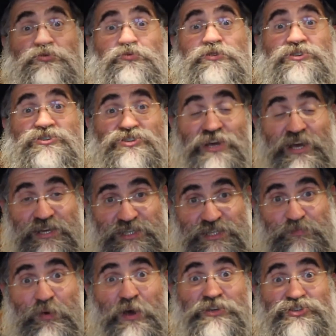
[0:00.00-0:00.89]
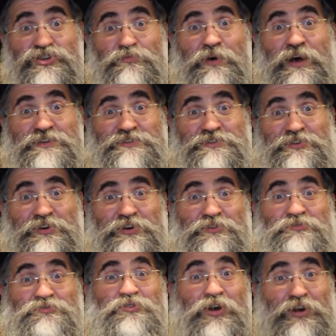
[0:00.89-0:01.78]
to wish a special Mazel
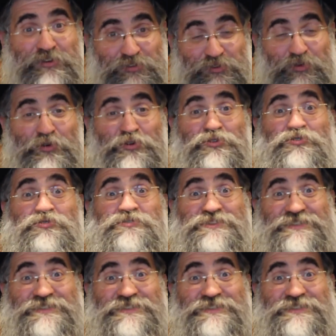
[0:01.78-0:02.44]
Tov to our daughter